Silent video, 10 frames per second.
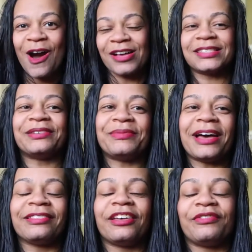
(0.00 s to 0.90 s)
awesome.
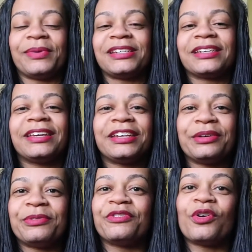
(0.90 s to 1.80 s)
I love Magic
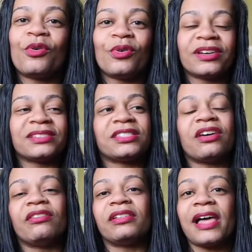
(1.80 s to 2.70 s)
Kingdom, of course.
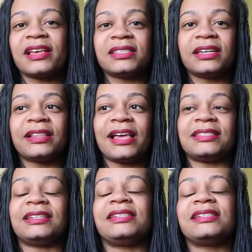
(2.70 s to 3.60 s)
So classic
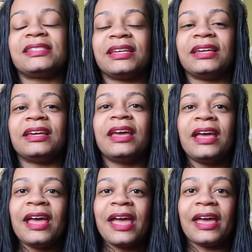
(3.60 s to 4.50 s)
Disney,
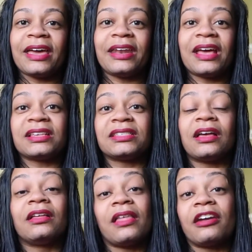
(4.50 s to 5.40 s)
and has
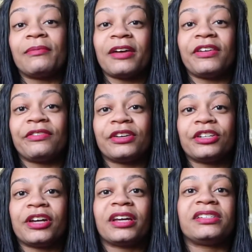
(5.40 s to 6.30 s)
a lot of my favorite
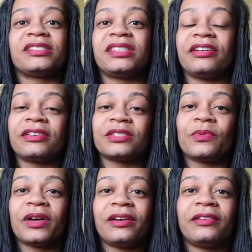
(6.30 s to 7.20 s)
attractions there as
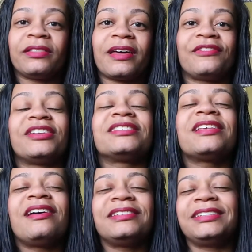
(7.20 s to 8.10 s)
well. A lot of
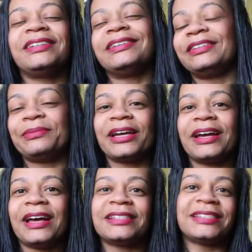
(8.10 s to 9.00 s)
nostalgia. Oh my
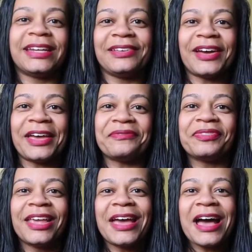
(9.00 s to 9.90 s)
gosh.
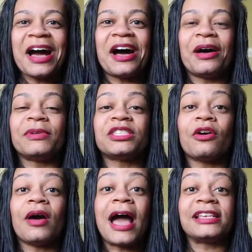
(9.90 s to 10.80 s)
Anyway,
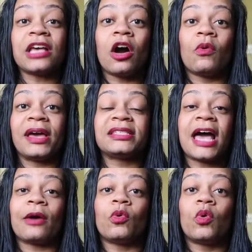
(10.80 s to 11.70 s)
so as always,
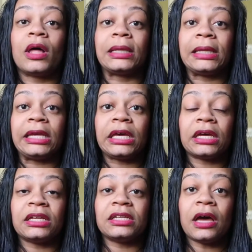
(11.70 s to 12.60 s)
I will
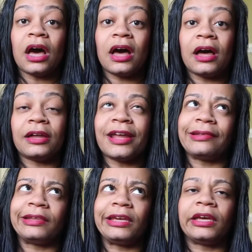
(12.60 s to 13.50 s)
link,
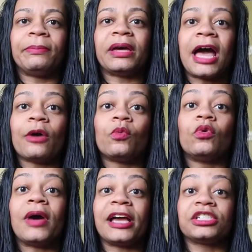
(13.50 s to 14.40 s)
I
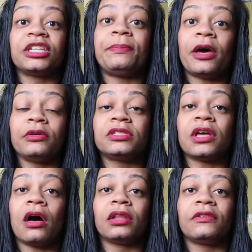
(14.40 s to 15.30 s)
will actually
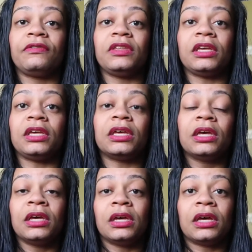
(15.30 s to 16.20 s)
post all of the
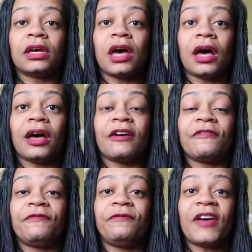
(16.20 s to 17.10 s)

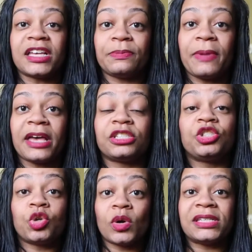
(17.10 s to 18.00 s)

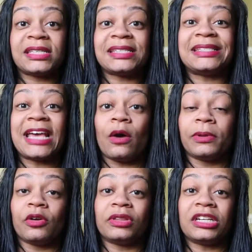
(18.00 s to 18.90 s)
FastPass choices down
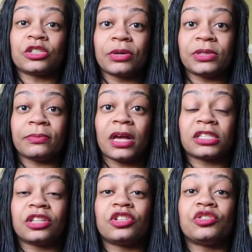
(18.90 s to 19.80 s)
below in the description
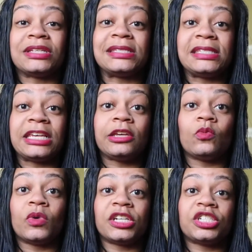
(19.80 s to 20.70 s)
box so that you can see
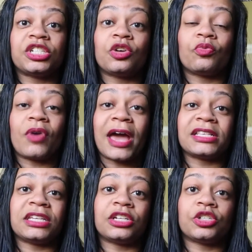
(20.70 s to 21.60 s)
which
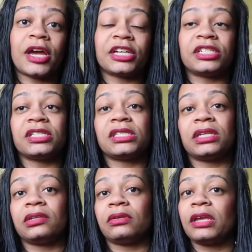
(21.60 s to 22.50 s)
rides and attractions
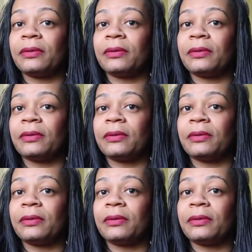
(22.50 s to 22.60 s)
and